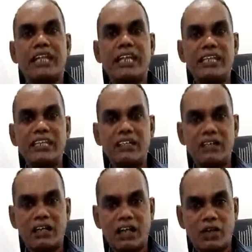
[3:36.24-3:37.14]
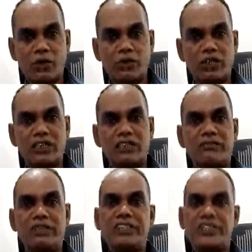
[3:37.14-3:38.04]
any account
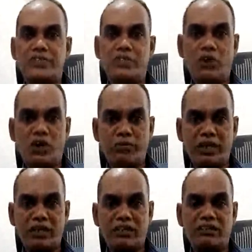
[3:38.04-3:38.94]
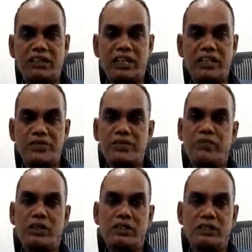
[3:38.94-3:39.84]
which is dormant, that is
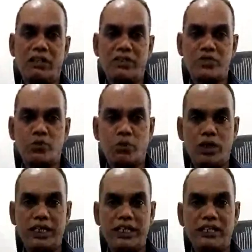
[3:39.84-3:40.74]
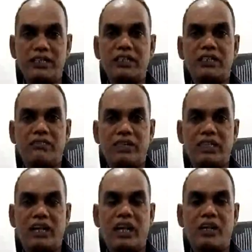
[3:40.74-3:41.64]
for the last 1 year,
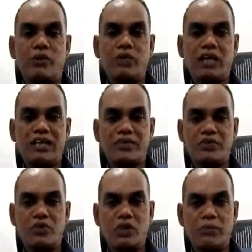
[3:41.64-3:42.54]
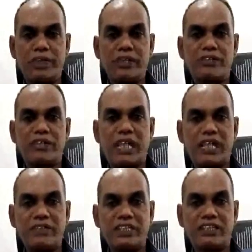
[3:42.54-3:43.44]
when the account has not been
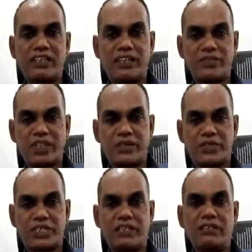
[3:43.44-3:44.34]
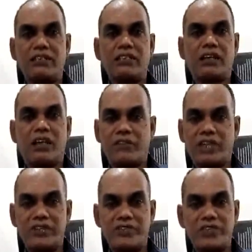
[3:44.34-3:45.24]
having the transaction of
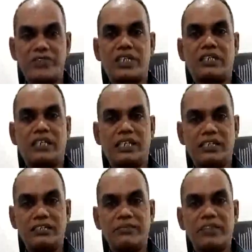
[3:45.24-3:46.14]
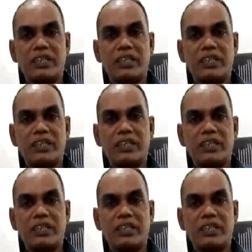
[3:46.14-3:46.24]
consistently,